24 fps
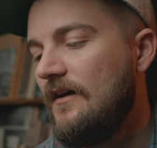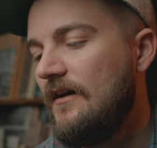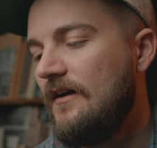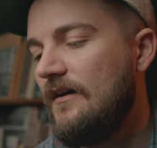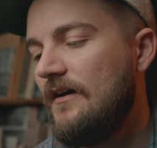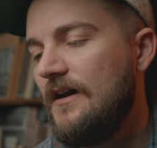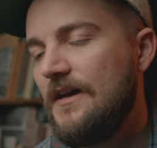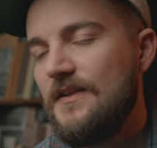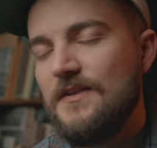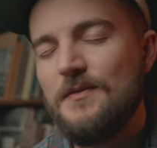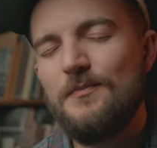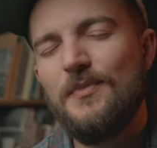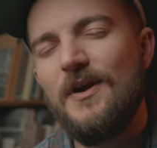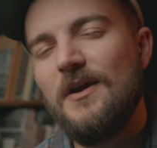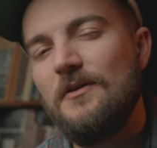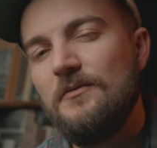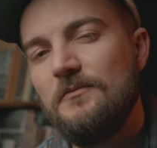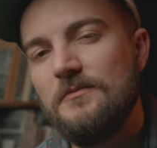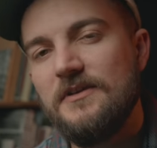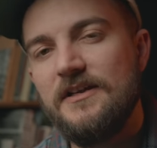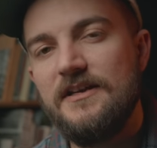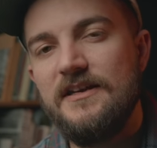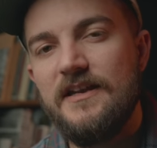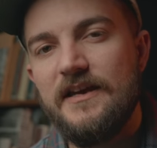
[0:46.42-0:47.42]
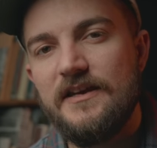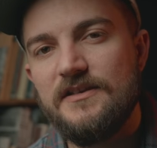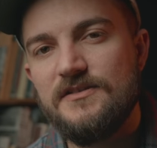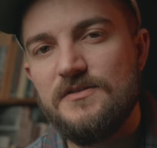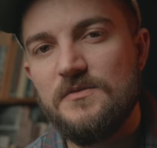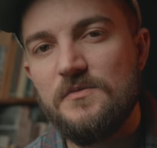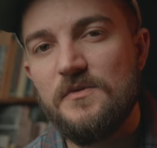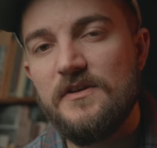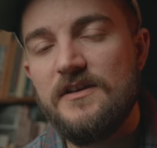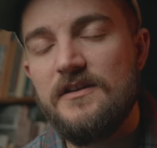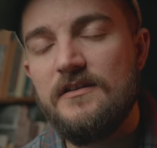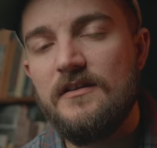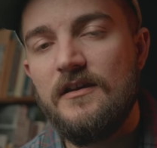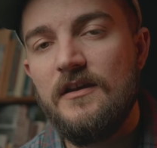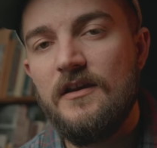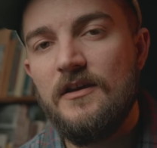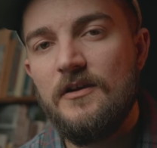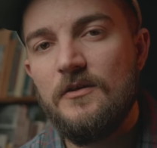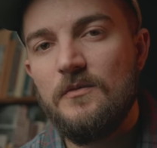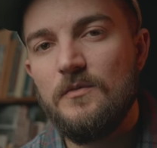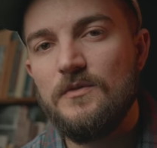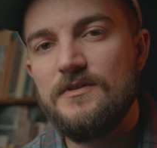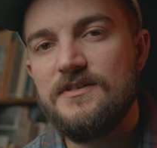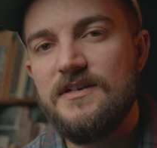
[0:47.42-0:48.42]
And then probably next week
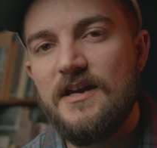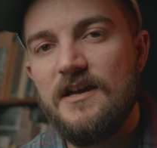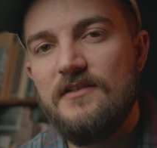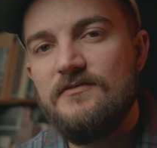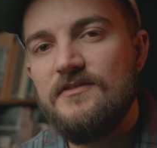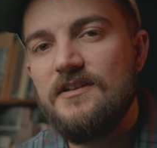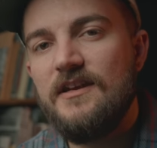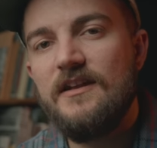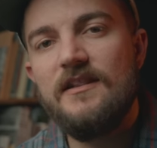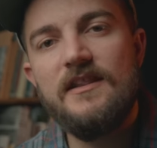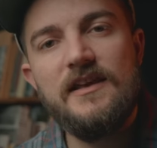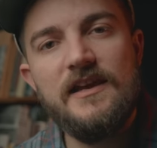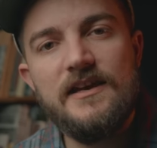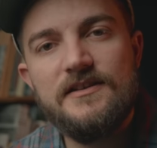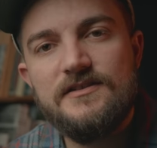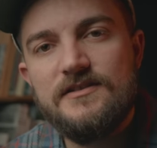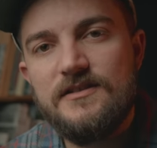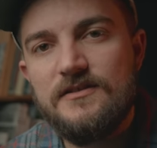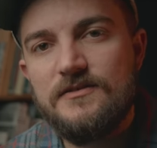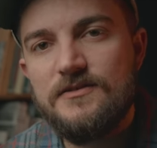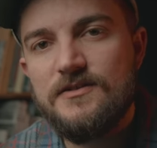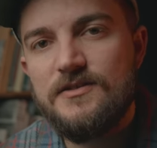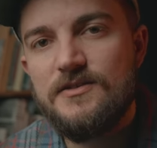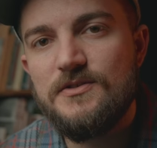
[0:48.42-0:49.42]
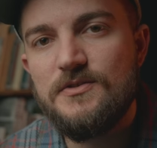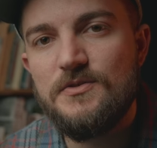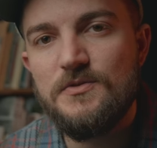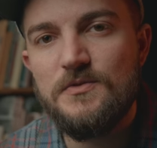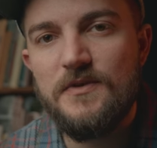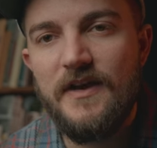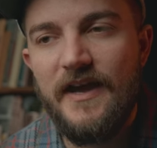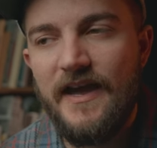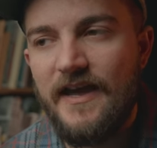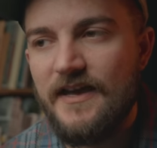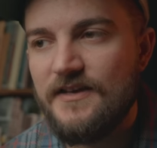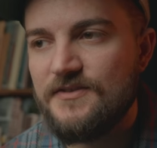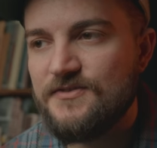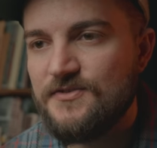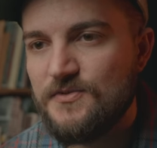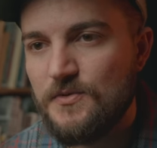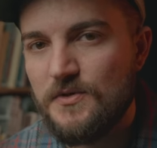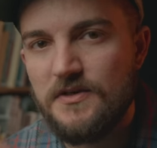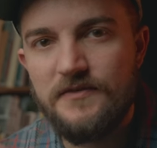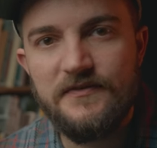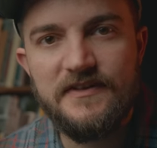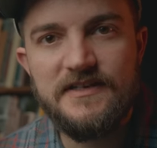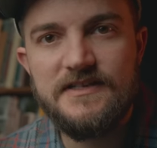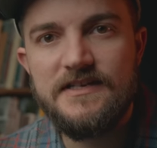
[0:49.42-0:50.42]
we'll dive into the SL2 as
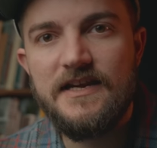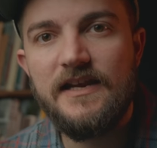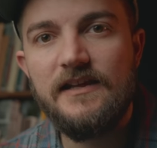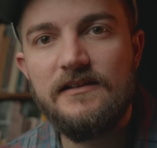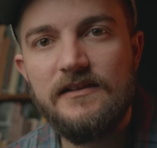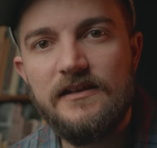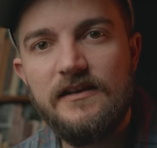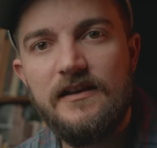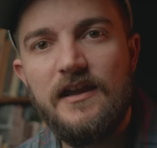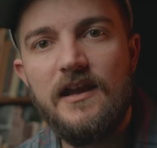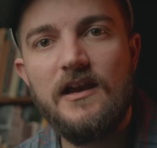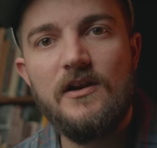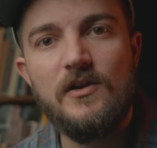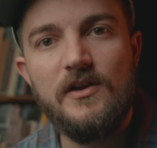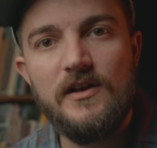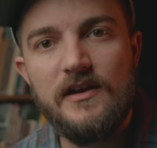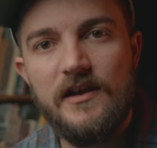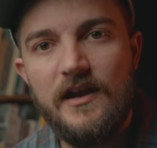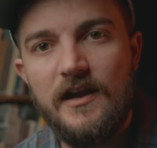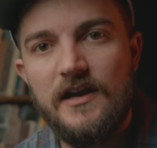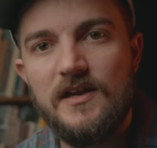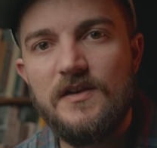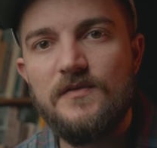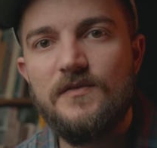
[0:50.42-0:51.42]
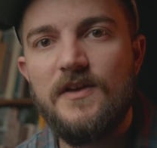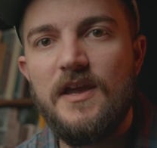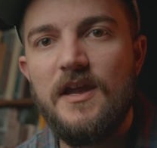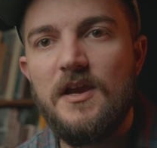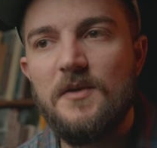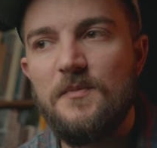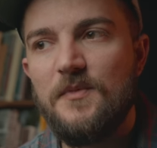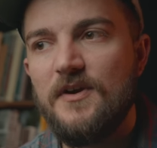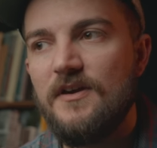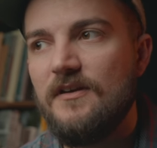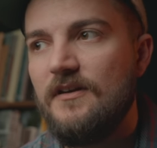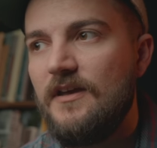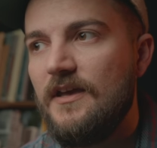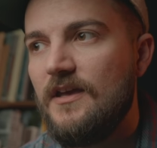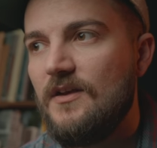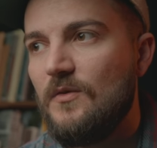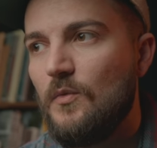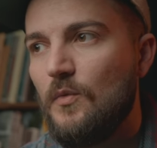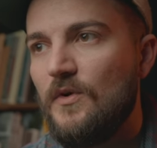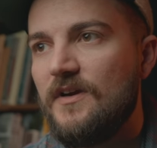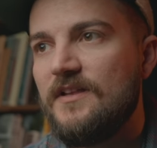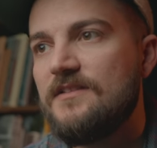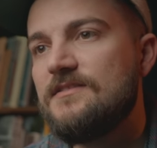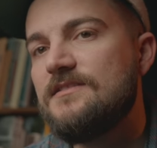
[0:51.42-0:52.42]
sort of a daily carry kind of camera
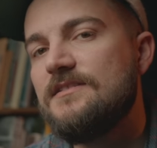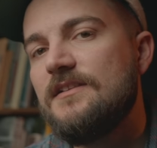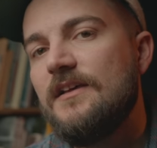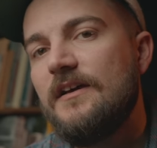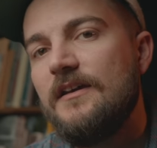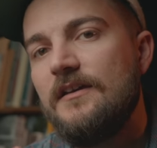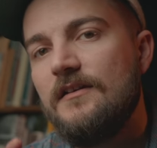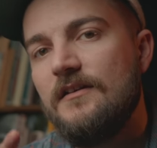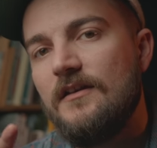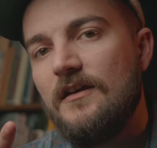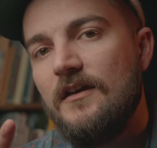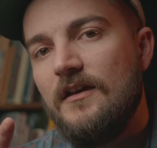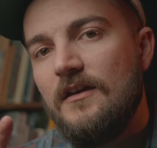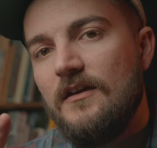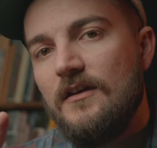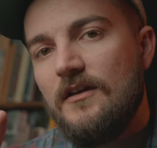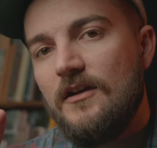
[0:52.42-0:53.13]
and what it's like